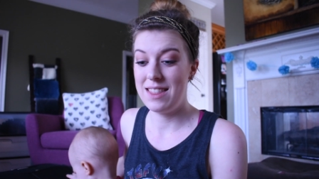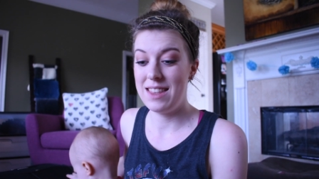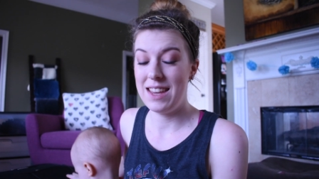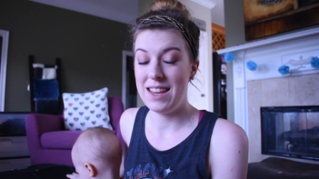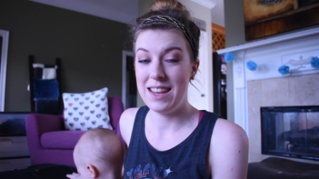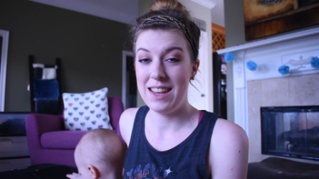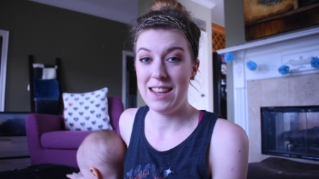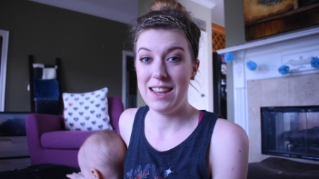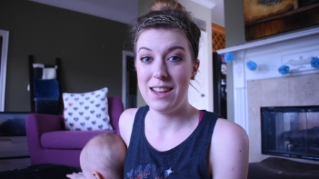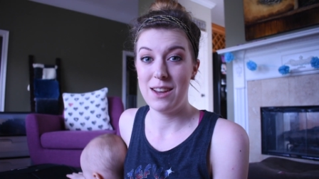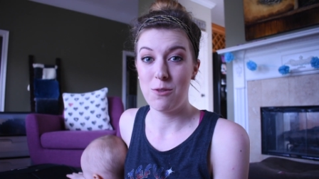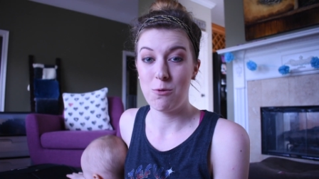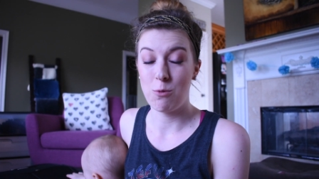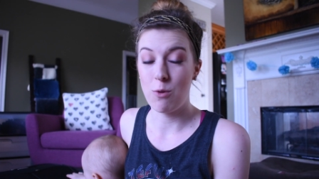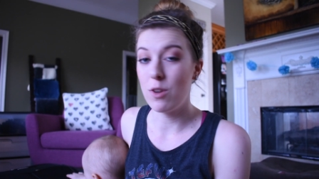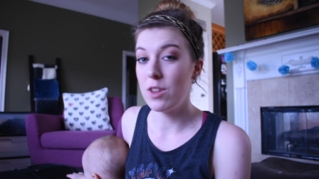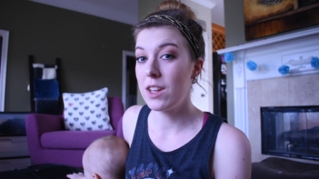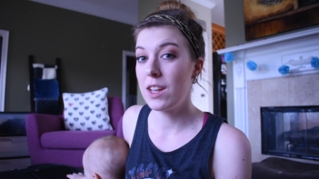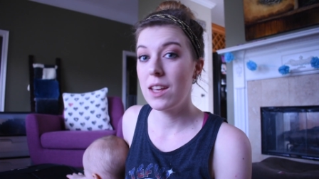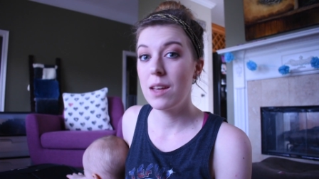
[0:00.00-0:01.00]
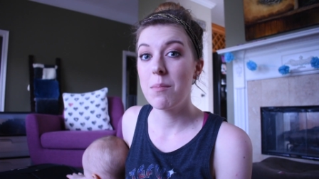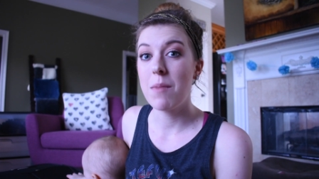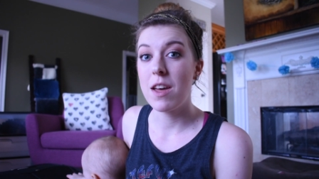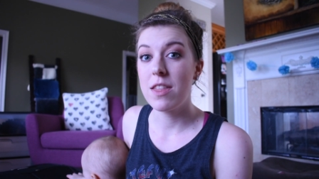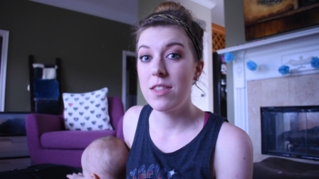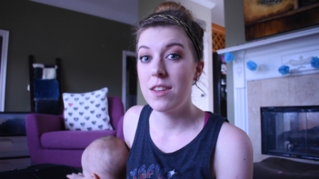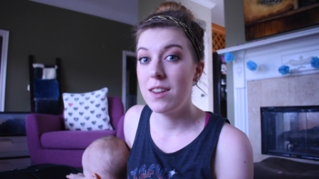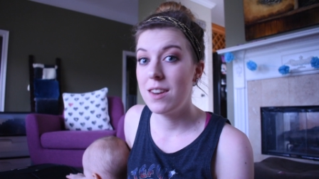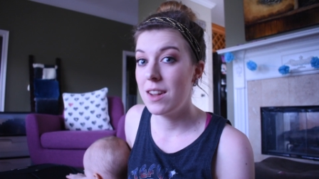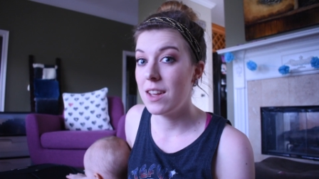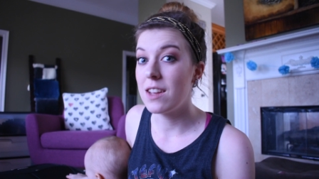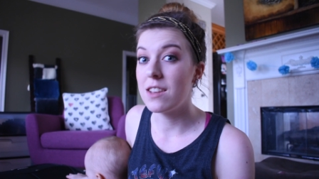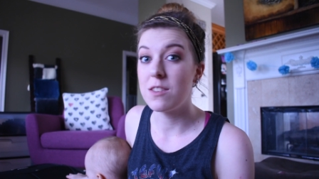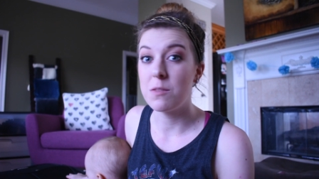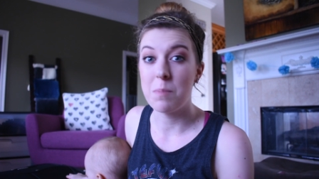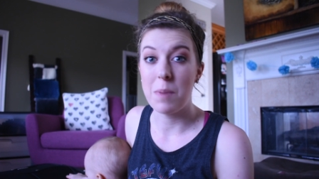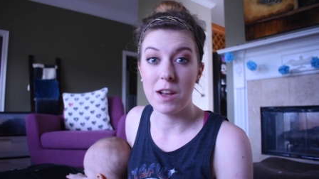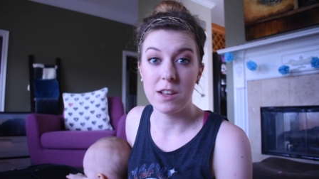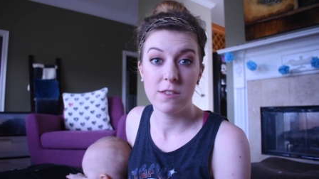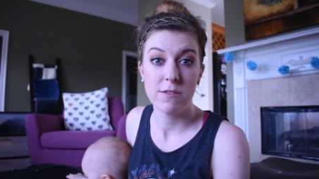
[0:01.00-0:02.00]
the rolling method
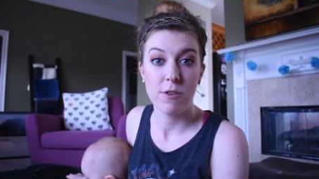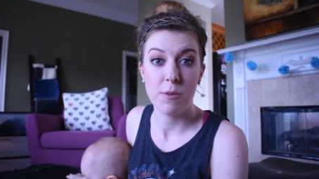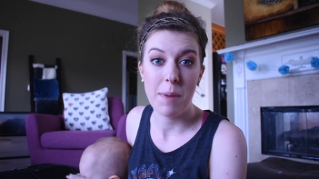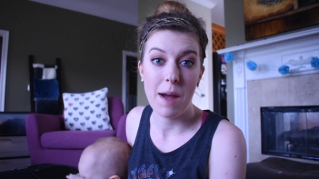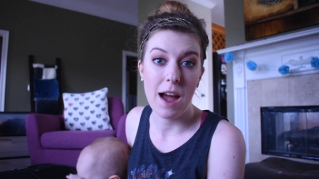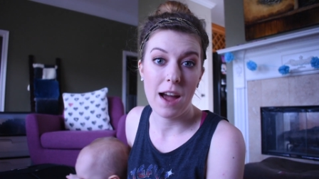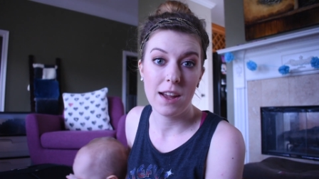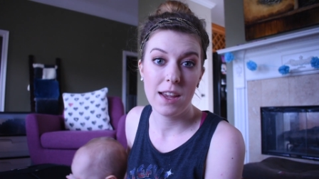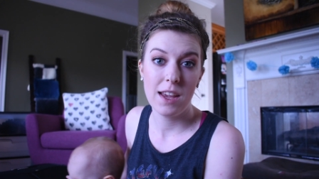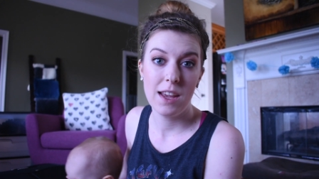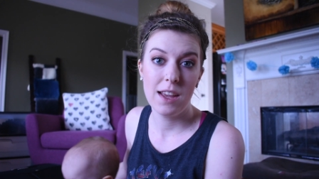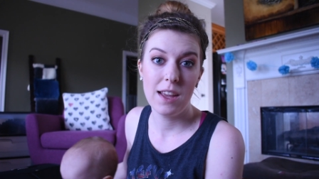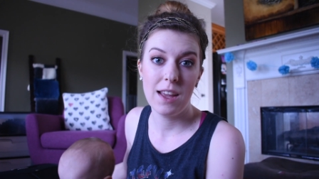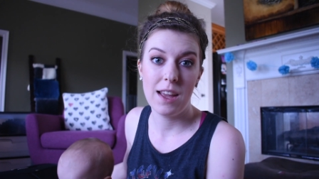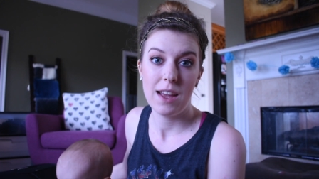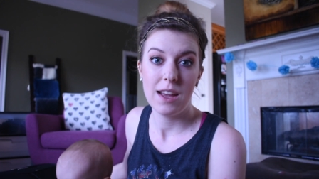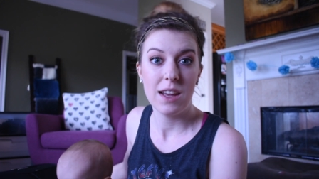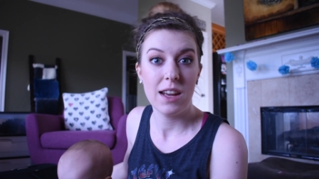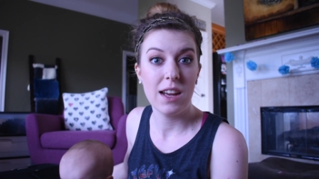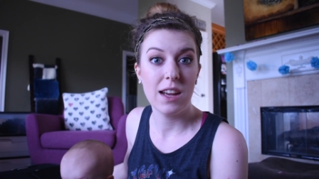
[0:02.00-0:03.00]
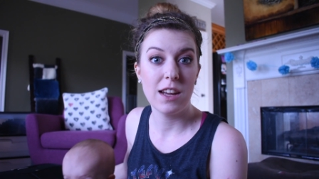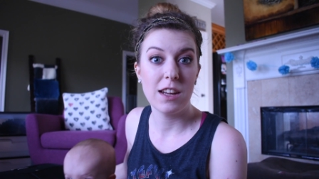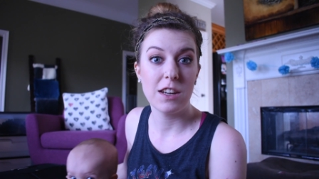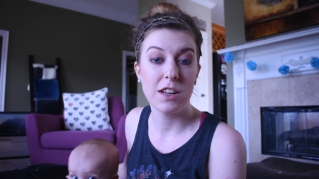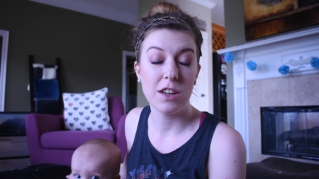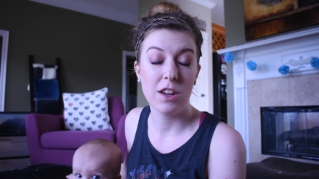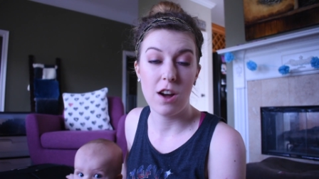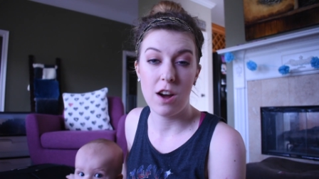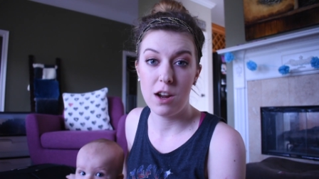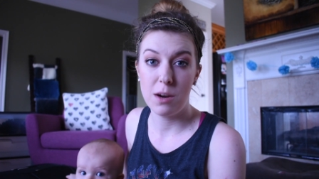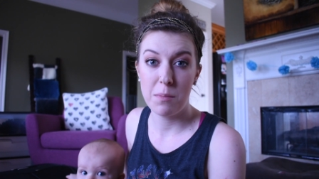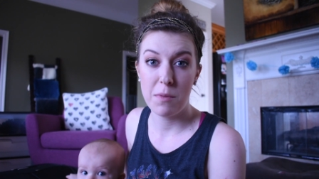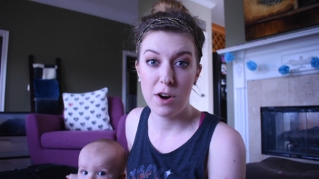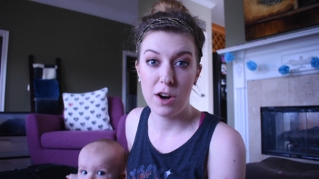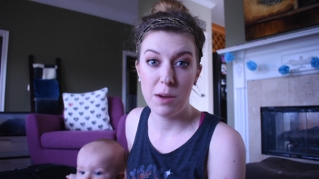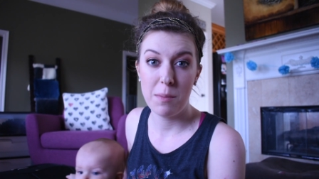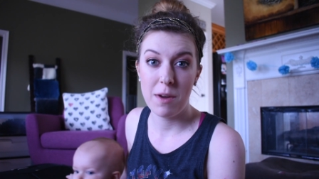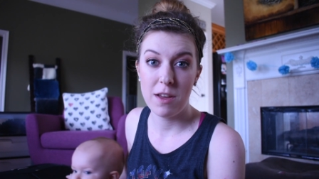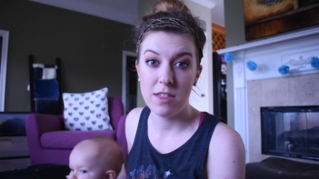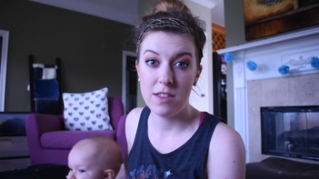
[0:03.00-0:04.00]
is best for packing and
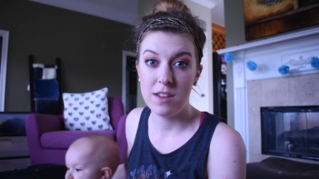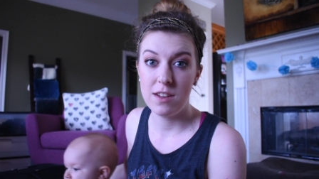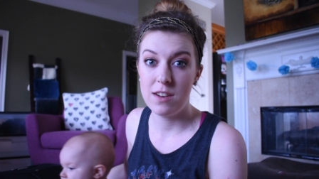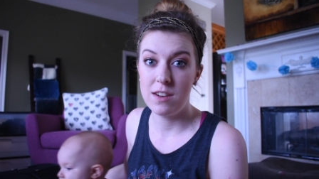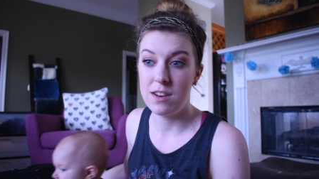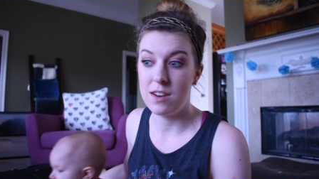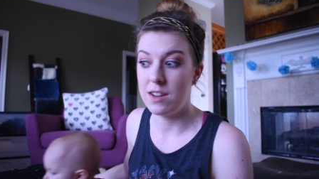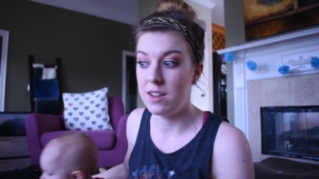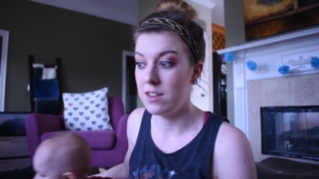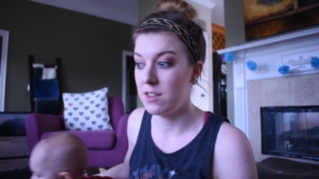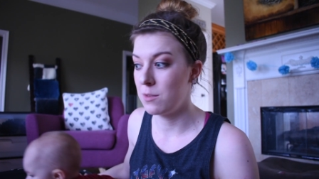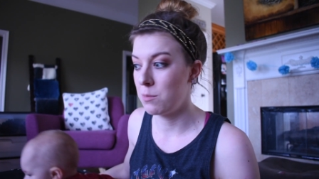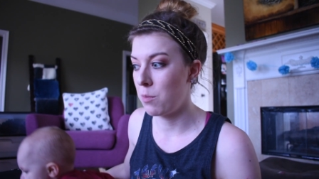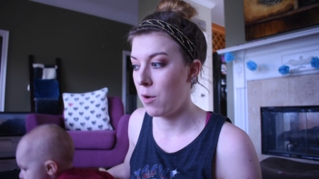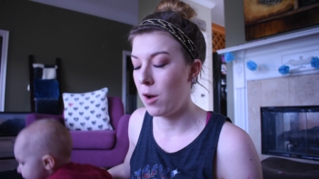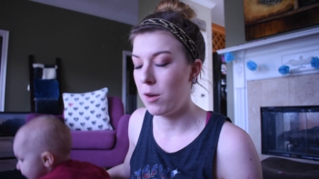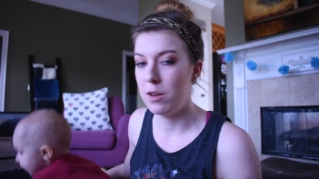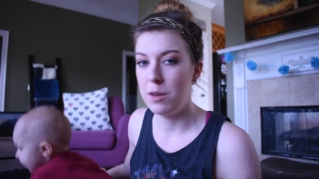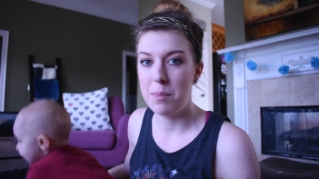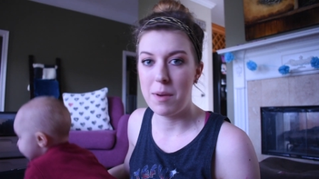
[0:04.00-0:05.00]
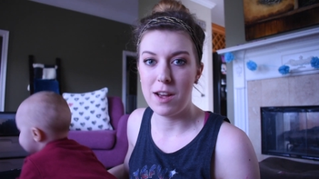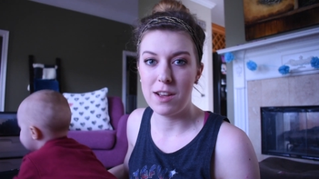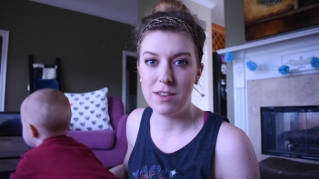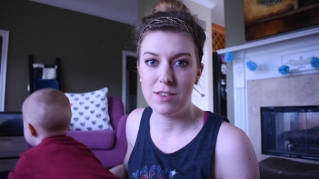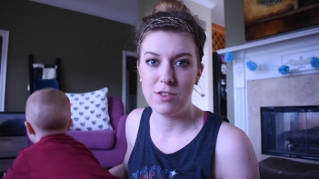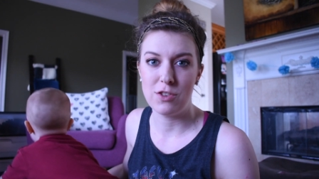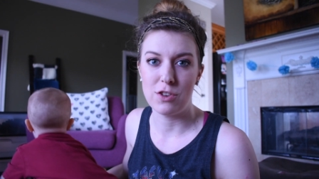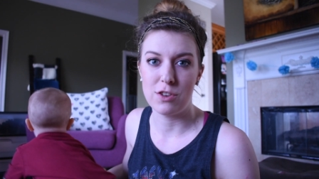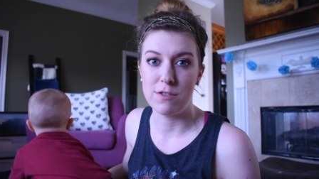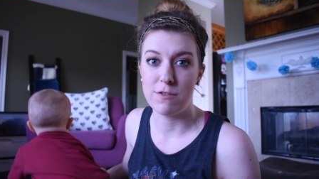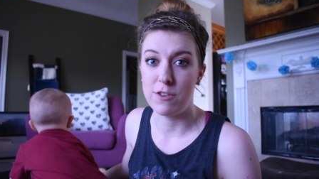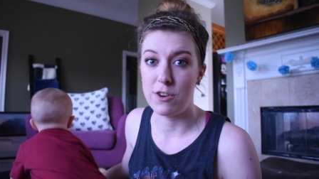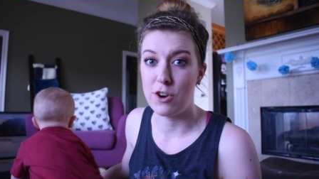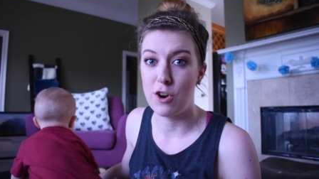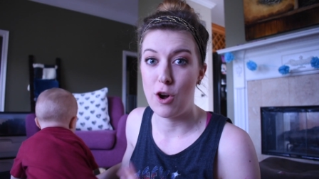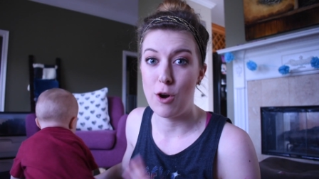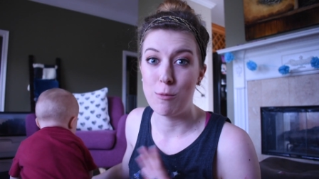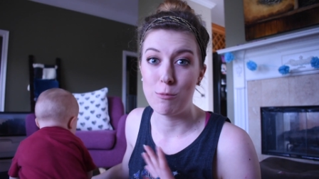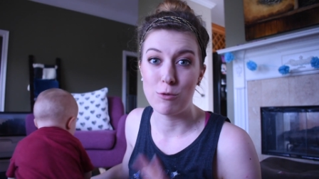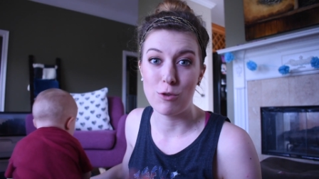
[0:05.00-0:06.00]
KonMari method is probably best just for
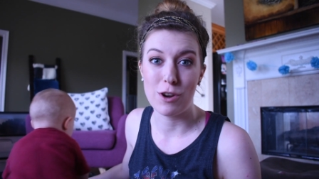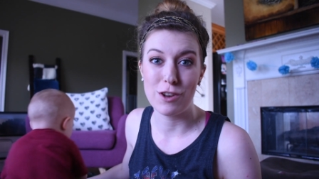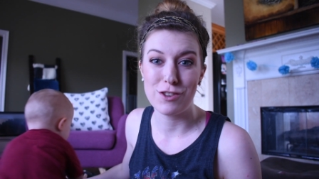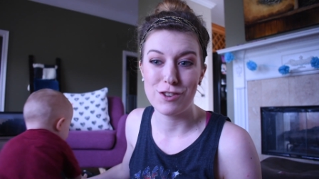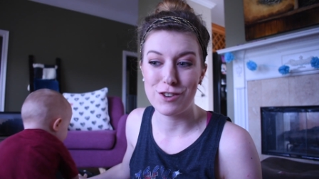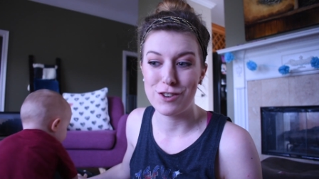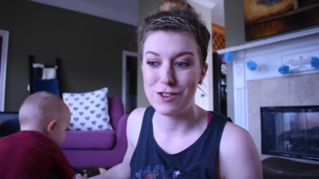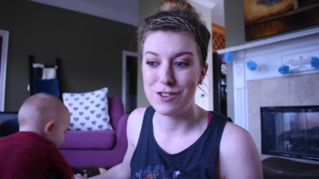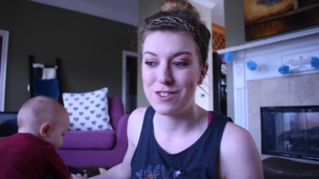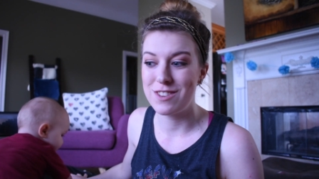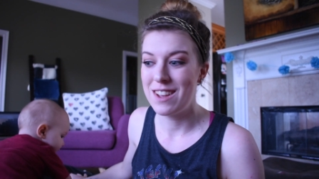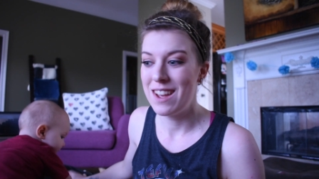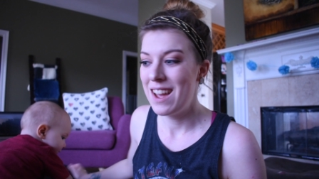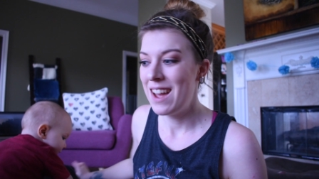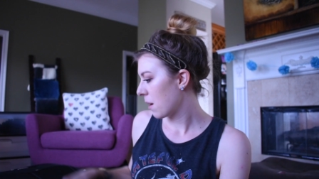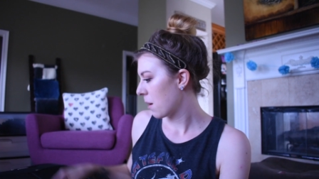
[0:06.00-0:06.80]
your home dressers.